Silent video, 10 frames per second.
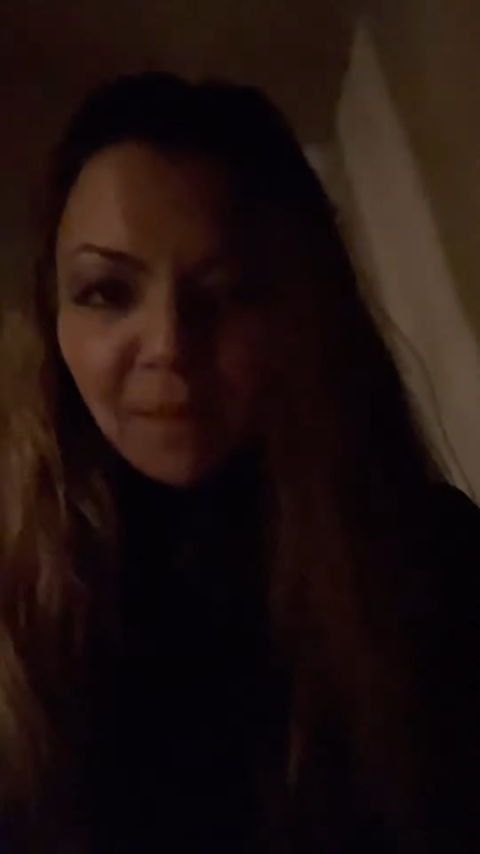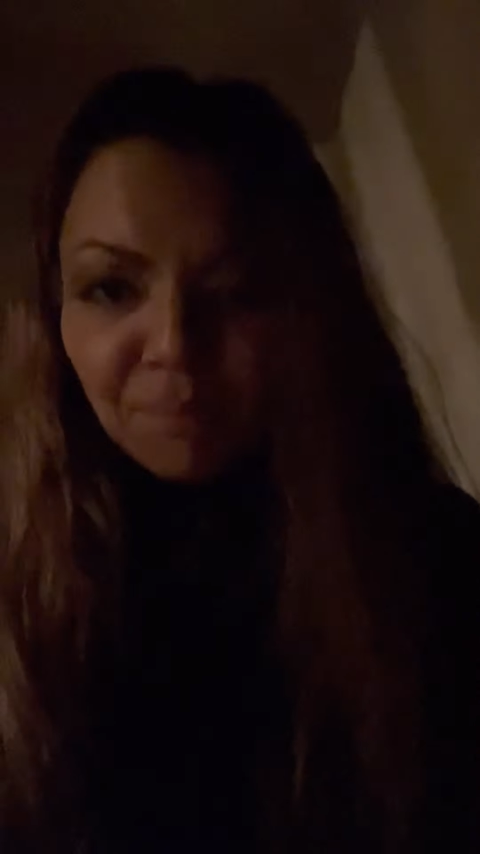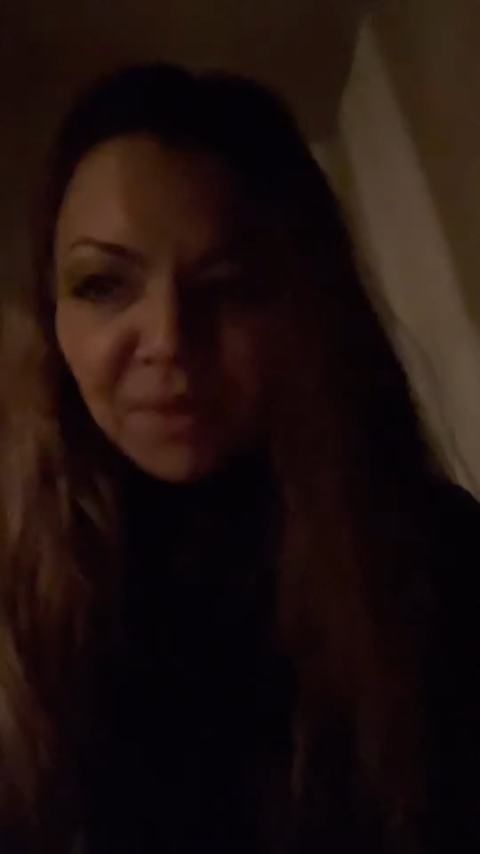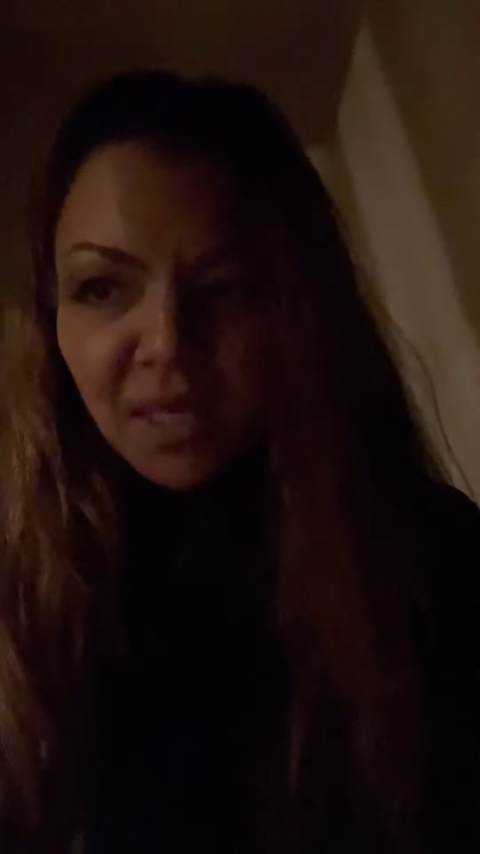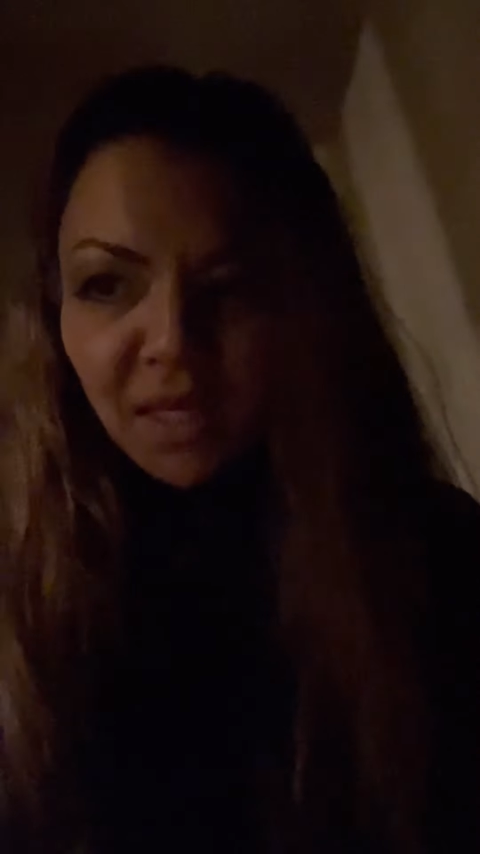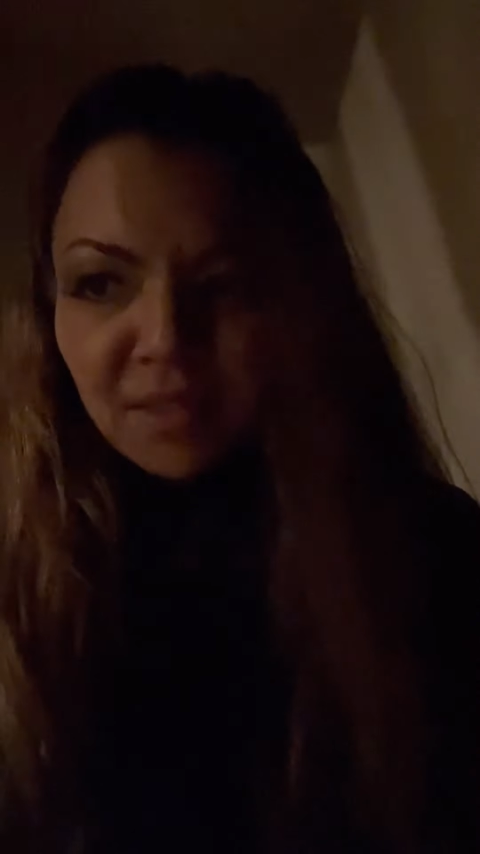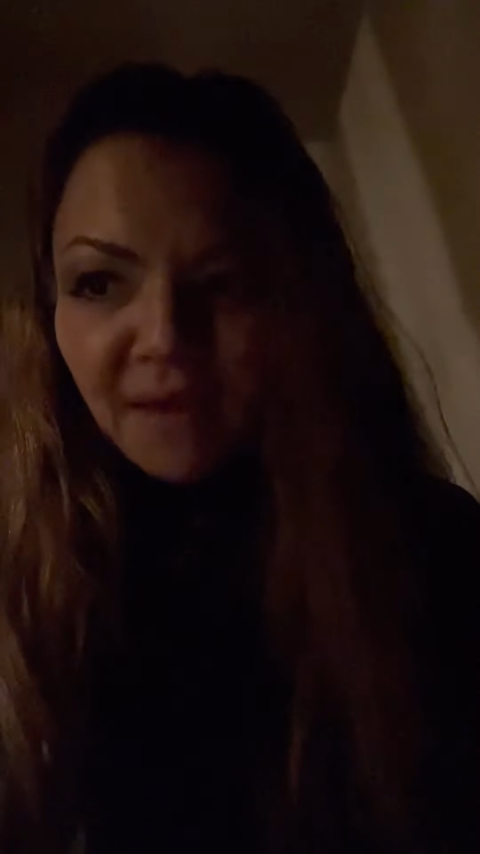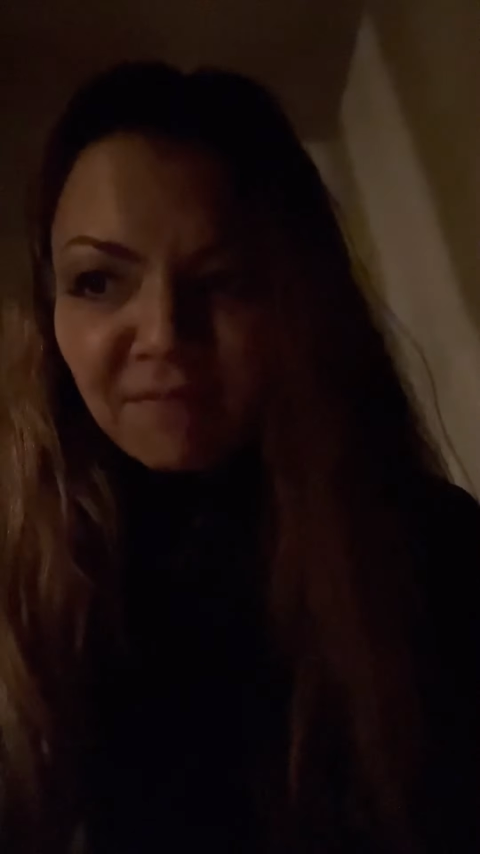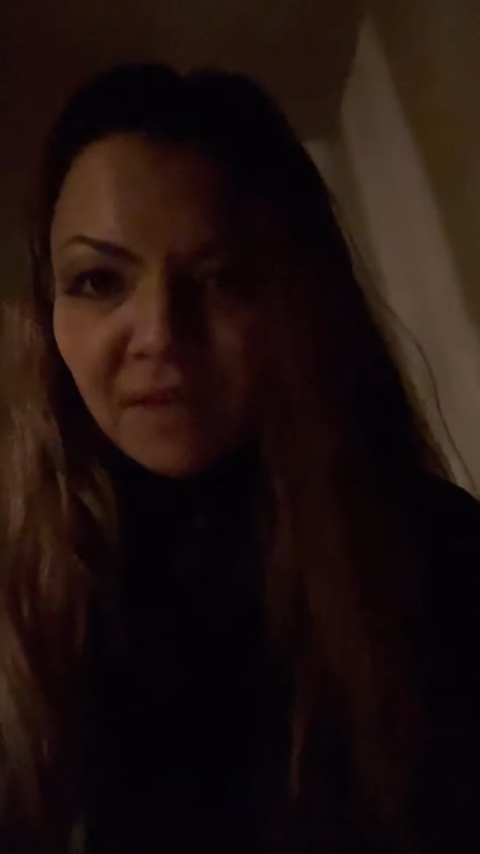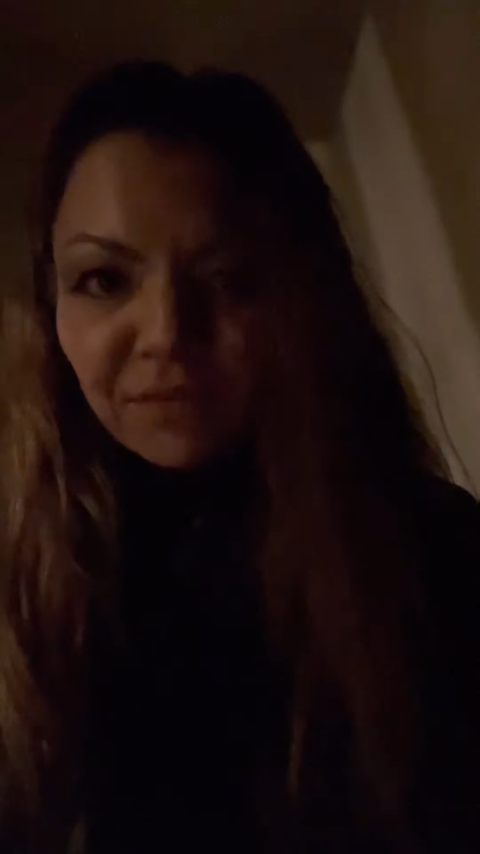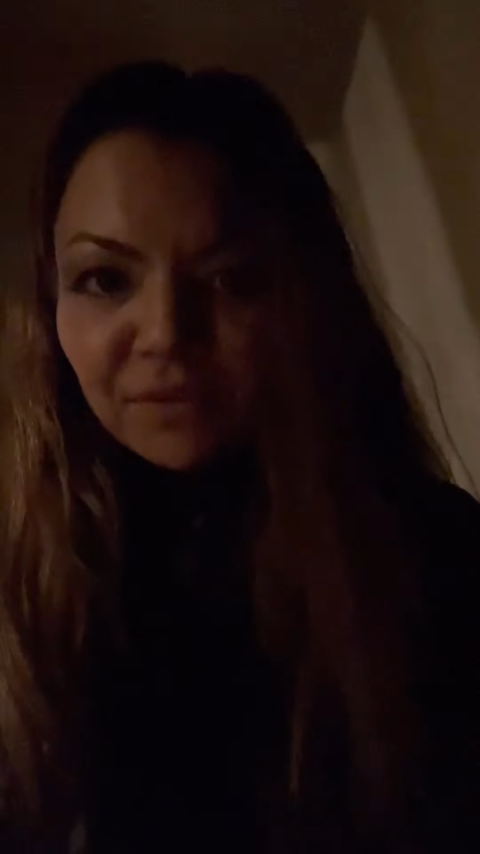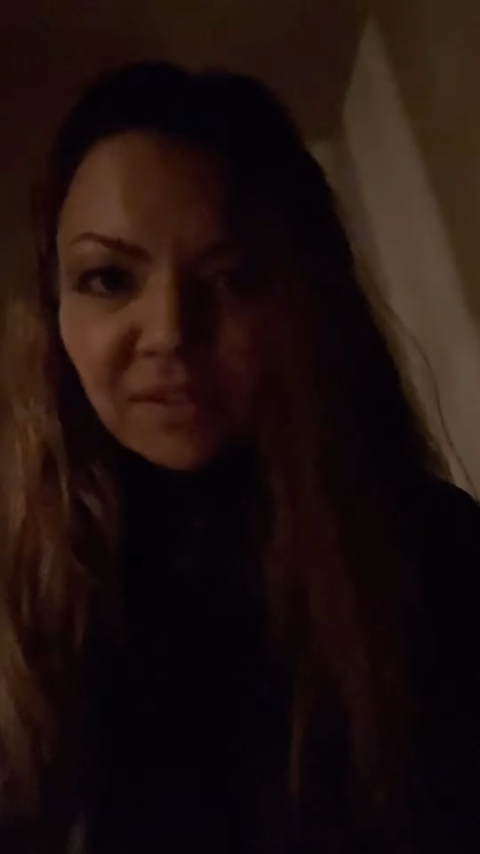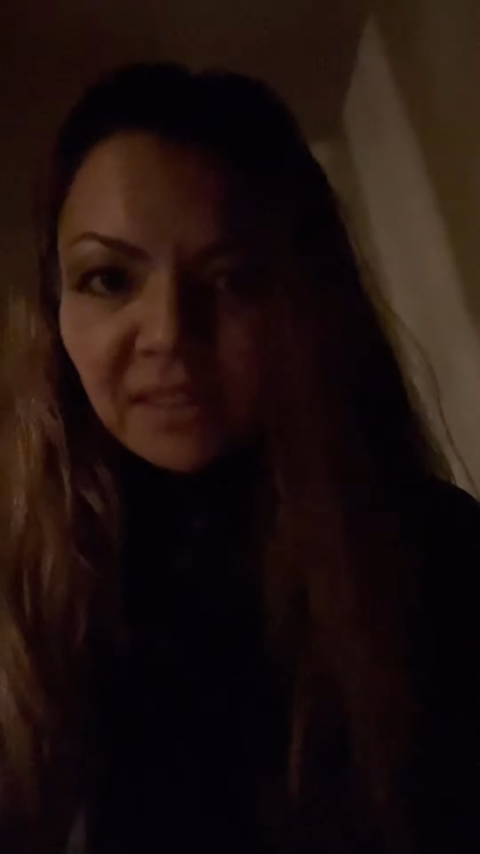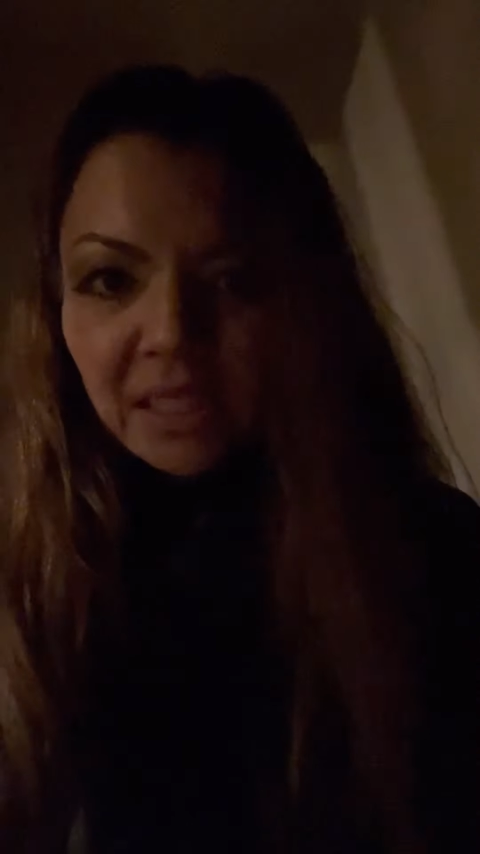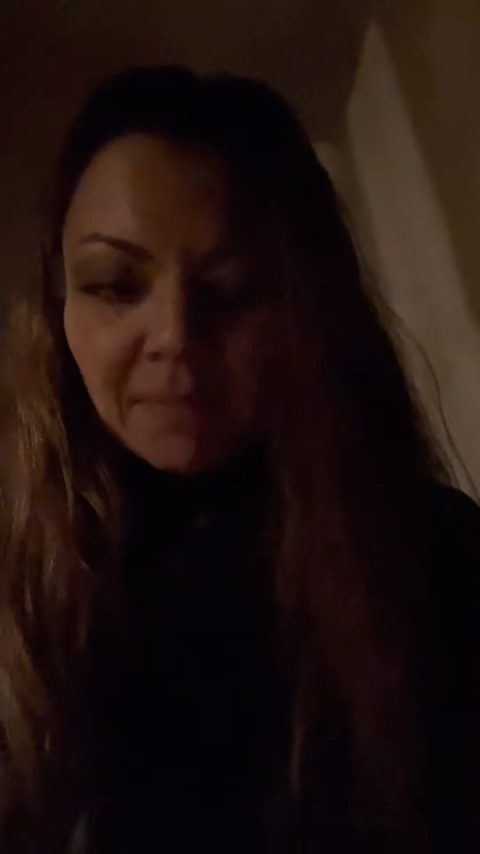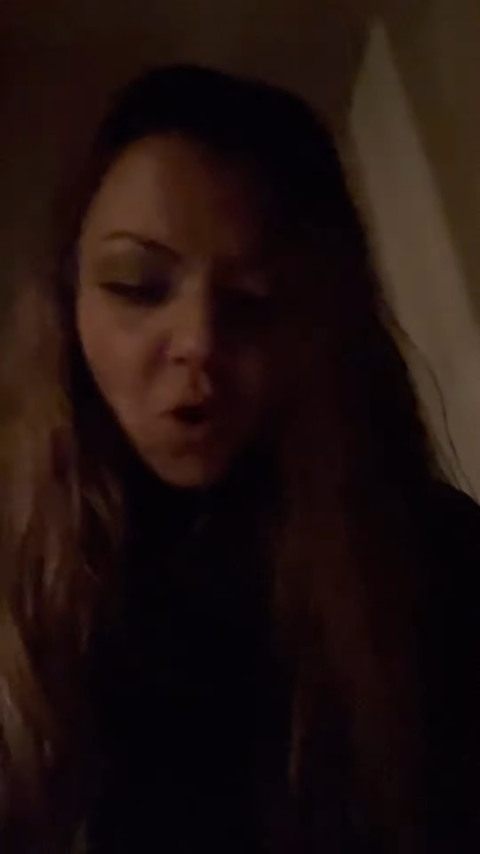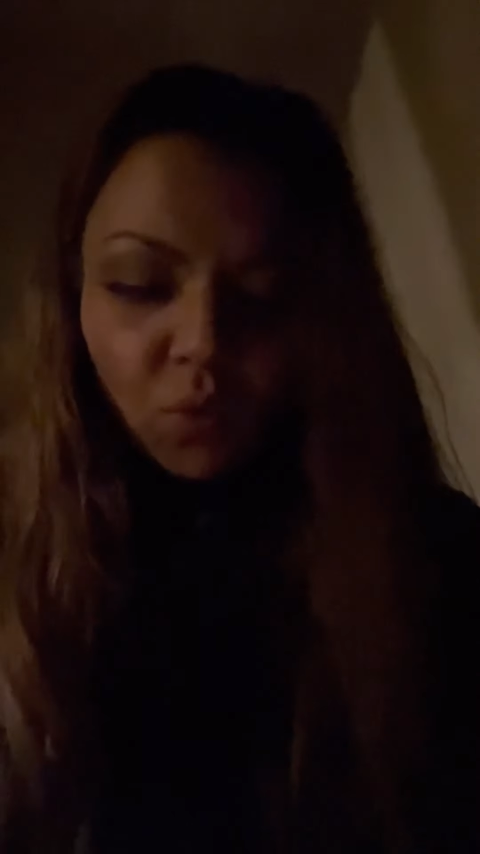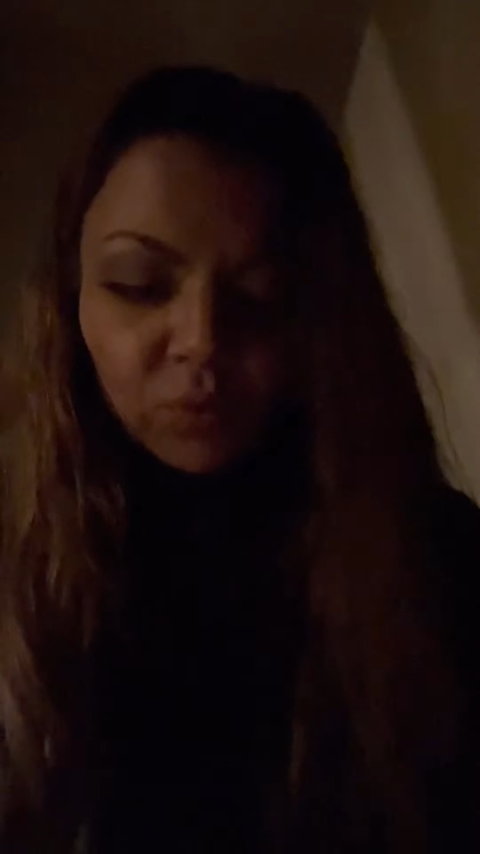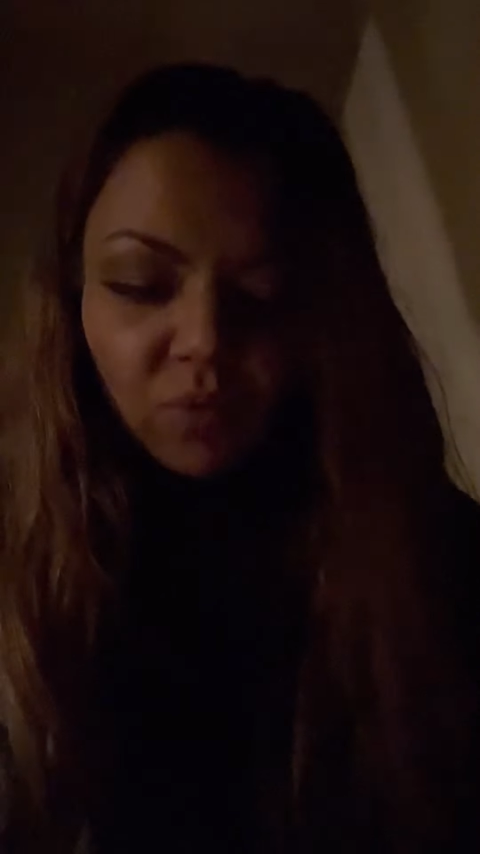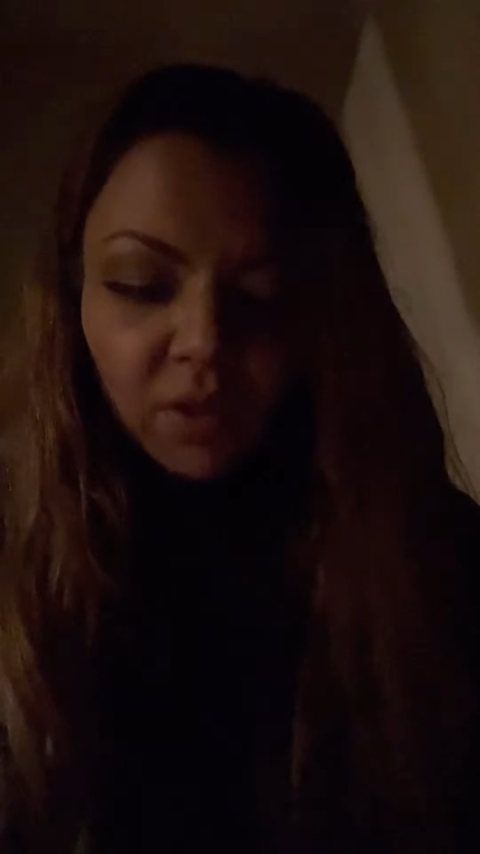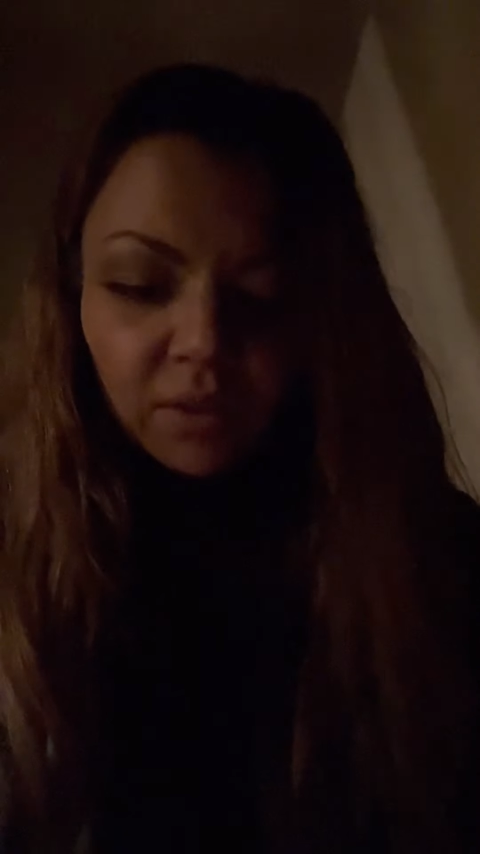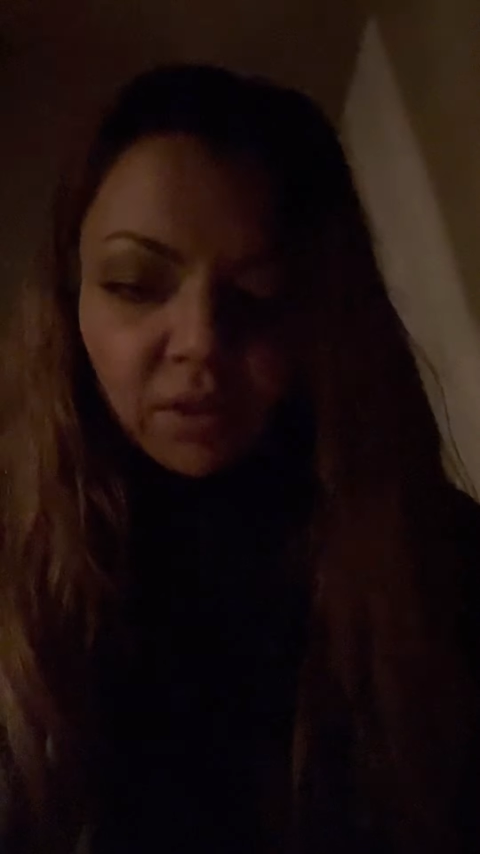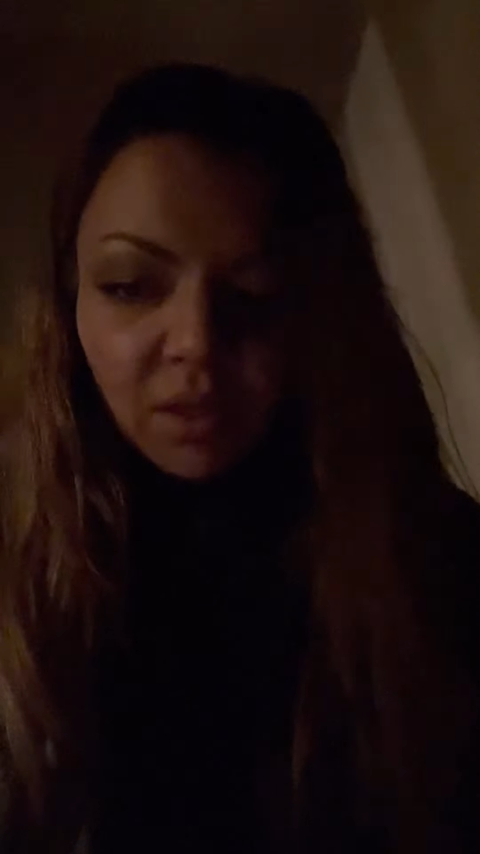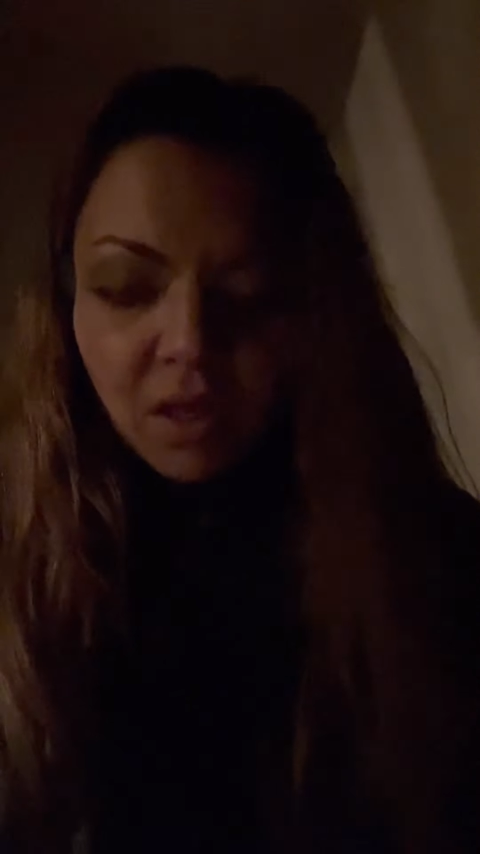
Because I've never seen him hold one.